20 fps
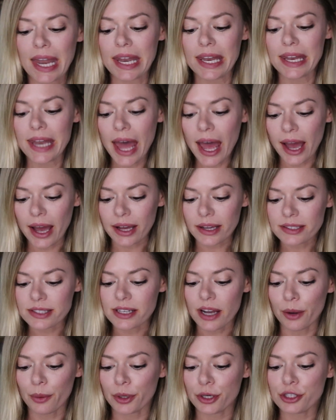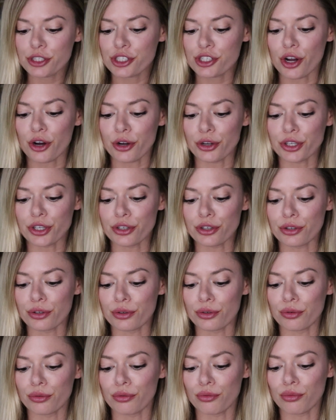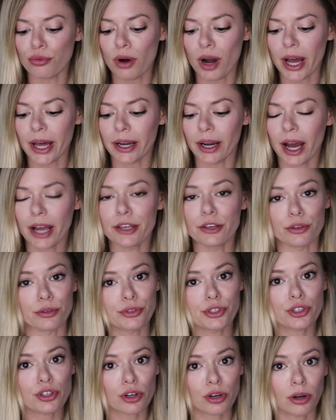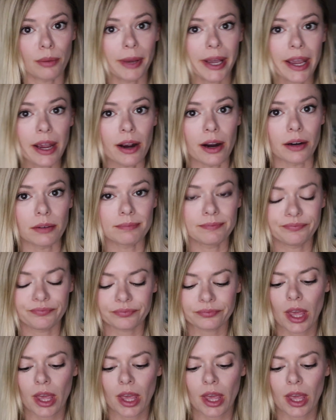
Next, I want to show you what I use to curl my hair.